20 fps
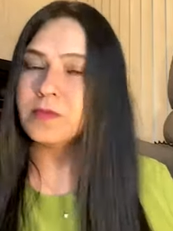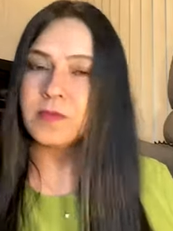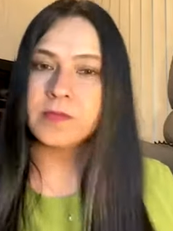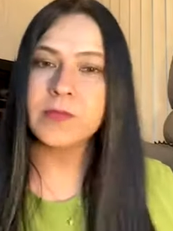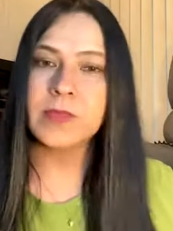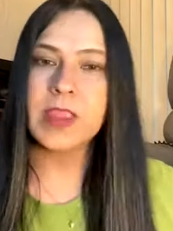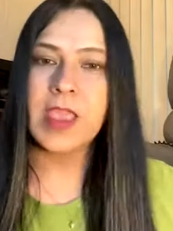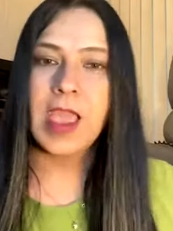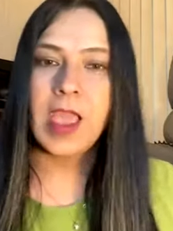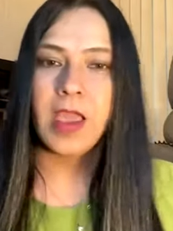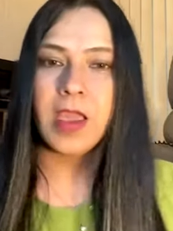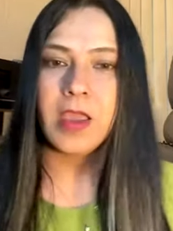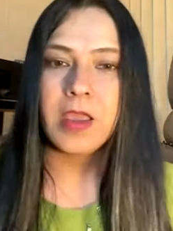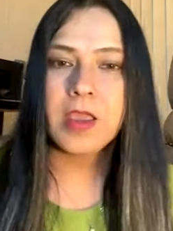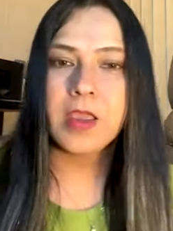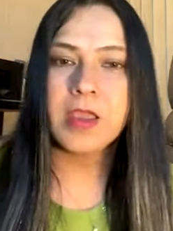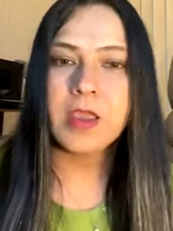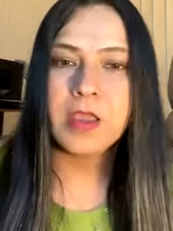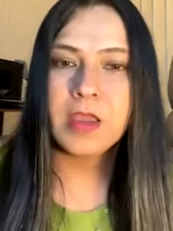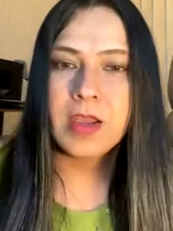Yeah,
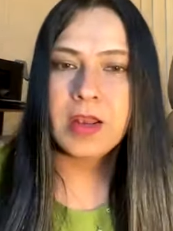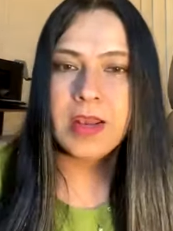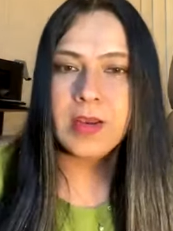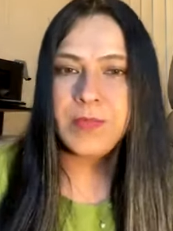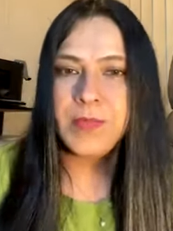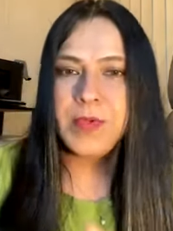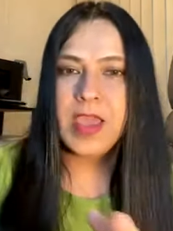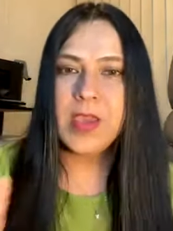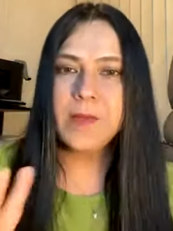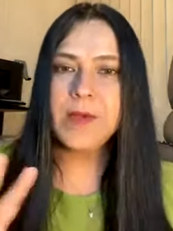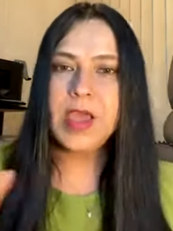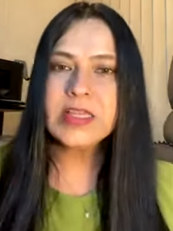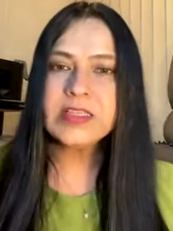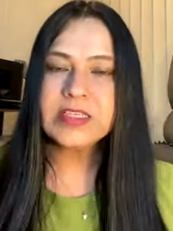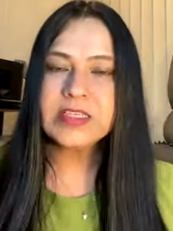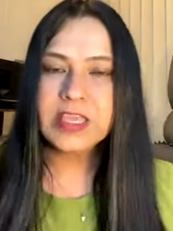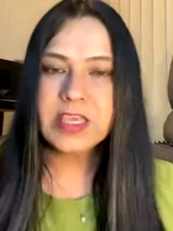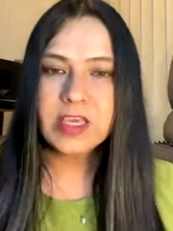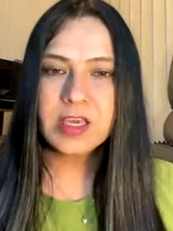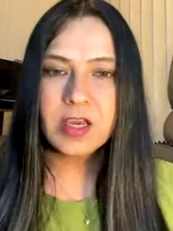I'm
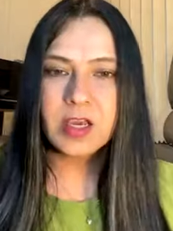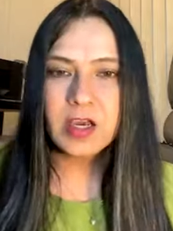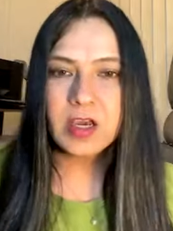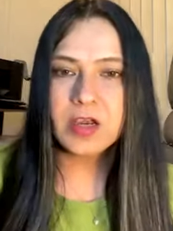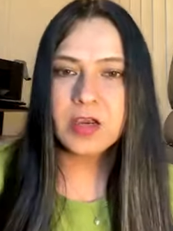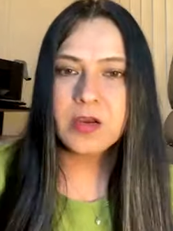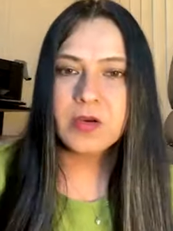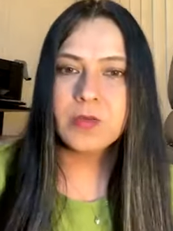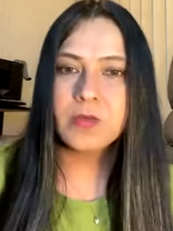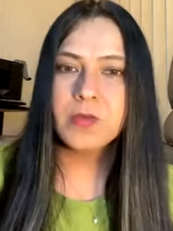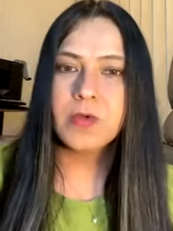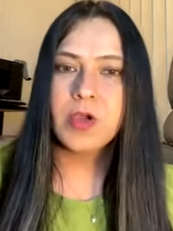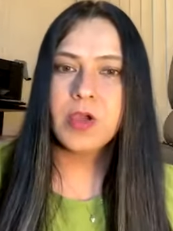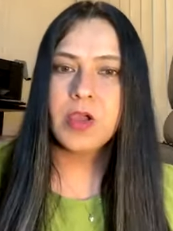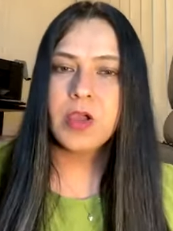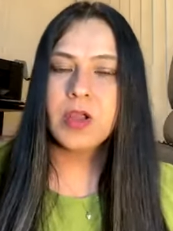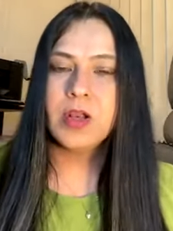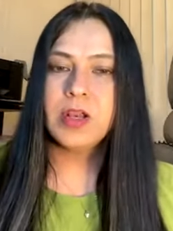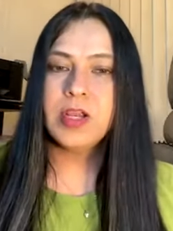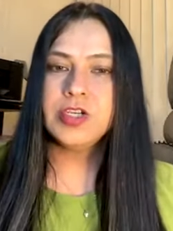asking
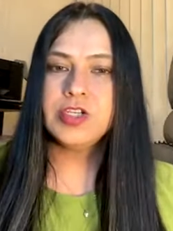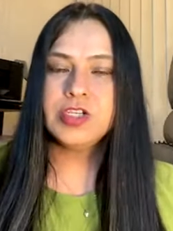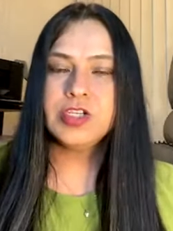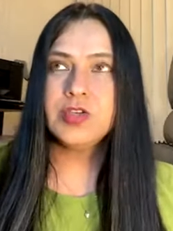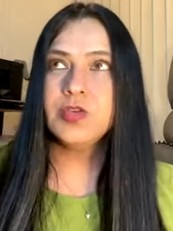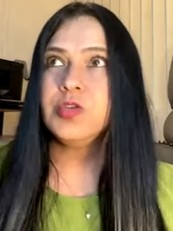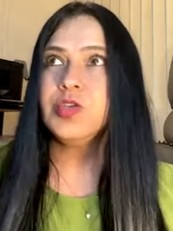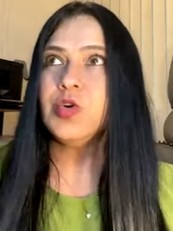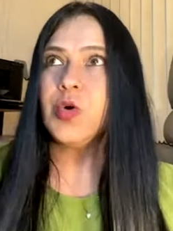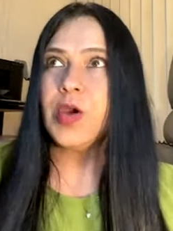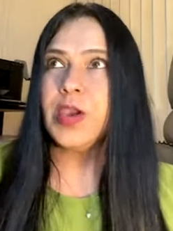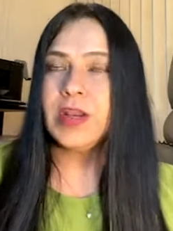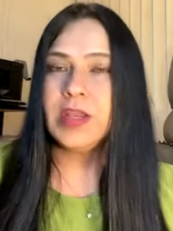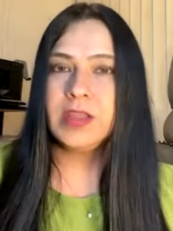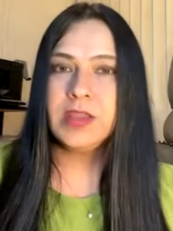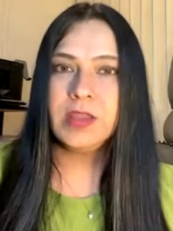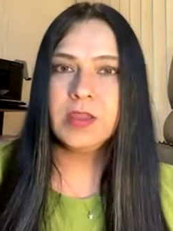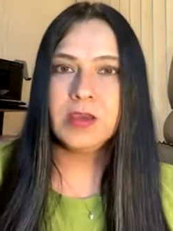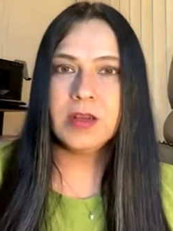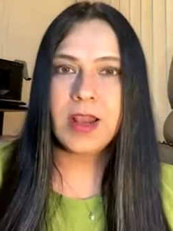Liji to join in
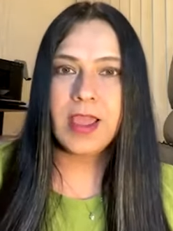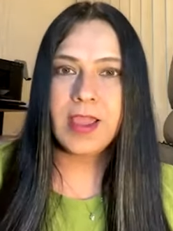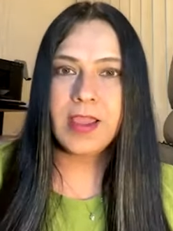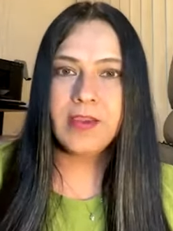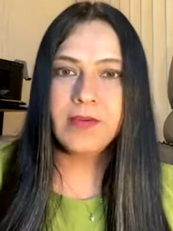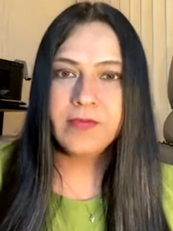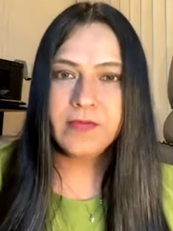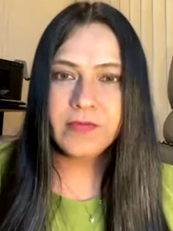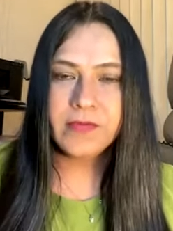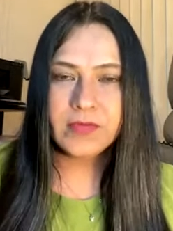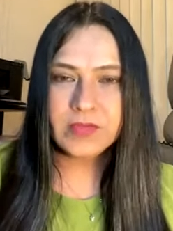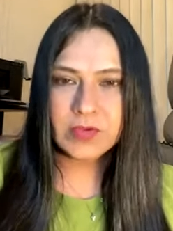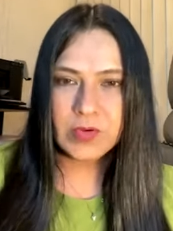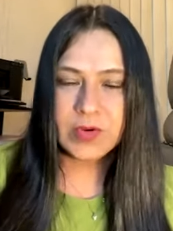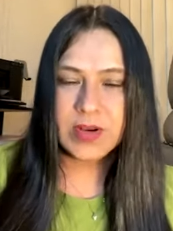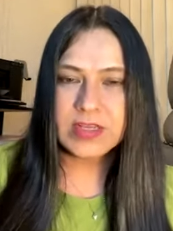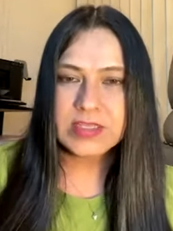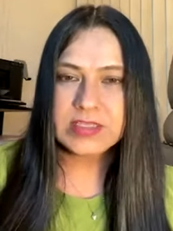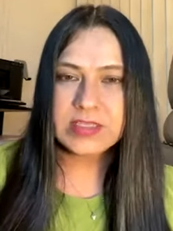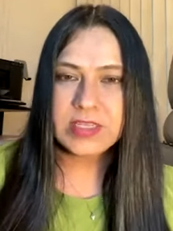the live. So
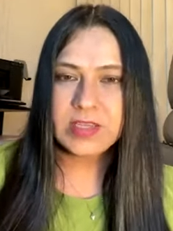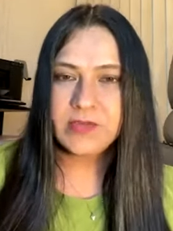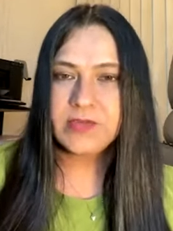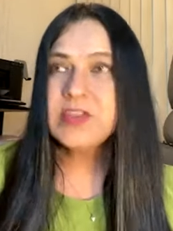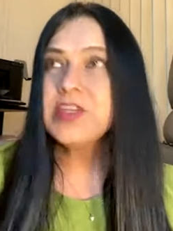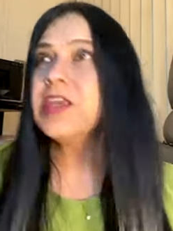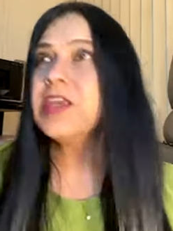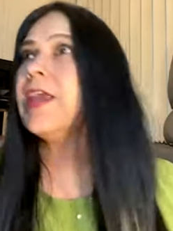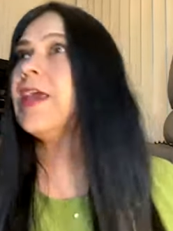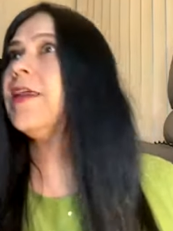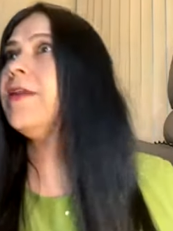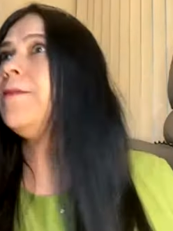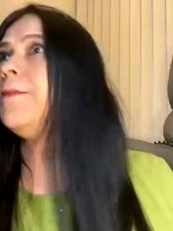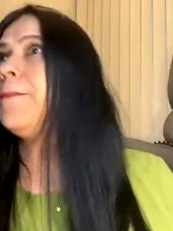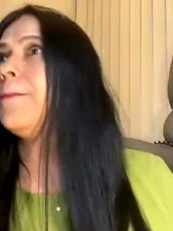let's see if she can.